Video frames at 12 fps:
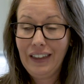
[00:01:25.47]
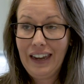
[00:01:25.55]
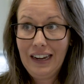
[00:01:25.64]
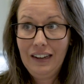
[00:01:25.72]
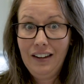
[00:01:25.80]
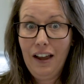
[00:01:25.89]

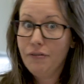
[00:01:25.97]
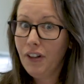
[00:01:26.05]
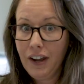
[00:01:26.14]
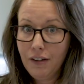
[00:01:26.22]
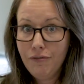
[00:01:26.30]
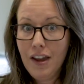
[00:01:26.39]
Like, I feel
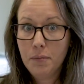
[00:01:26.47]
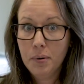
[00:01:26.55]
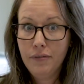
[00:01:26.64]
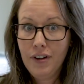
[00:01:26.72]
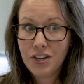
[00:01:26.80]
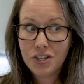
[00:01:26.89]
like a fake
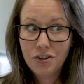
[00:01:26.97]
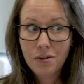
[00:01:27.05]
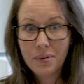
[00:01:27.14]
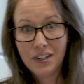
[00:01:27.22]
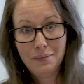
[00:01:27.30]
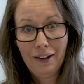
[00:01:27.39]
professional
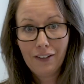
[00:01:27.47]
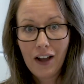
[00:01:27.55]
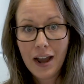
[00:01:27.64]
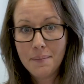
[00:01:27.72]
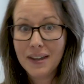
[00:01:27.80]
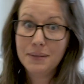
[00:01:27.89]
because my
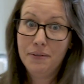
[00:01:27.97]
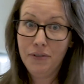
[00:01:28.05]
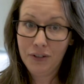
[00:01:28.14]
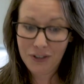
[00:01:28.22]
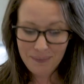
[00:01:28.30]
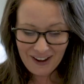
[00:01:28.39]
client makes me
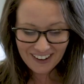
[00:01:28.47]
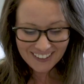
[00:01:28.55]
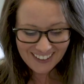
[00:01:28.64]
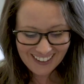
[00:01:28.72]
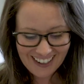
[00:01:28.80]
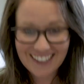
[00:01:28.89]
feel so bad.
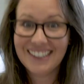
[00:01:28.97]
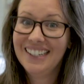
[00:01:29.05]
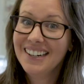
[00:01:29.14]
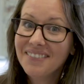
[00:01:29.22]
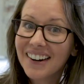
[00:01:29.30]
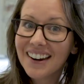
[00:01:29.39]
Has
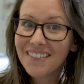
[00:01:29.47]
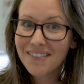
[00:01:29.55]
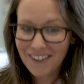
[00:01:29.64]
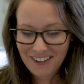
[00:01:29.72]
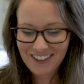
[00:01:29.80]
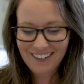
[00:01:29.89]
anybody ever
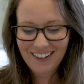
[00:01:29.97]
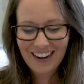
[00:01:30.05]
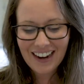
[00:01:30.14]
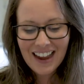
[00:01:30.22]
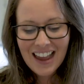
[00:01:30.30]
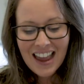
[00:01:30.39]
felt that way?